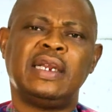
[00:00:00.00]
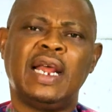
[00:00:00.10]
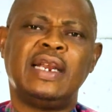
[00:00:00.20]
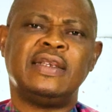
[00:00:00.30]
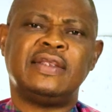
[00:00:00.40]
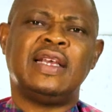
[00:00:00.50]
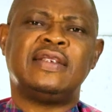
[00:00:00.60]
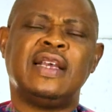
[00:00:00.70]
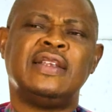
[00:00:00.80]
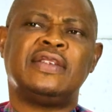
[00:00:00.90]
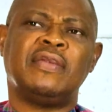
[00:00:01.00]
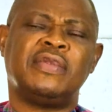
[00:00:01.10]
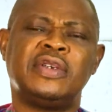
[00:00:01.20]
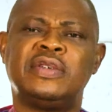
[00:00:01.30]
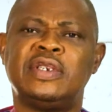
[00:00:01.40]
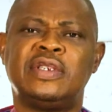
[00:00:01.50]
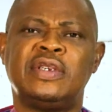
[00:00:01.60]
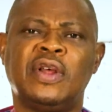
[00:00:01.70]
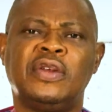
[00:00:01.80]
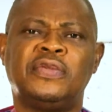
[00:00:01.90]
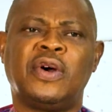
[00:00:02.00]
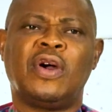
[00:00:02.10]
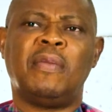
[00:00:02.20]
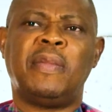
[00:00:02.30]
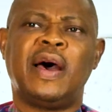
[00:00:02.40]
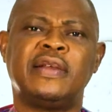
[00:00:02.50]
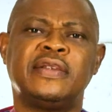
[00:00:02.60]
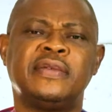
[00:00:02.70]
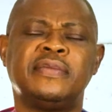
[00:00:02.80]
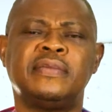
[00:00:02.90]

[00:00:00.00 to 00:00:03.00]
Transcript: That is the essence of retreat, not for comparison.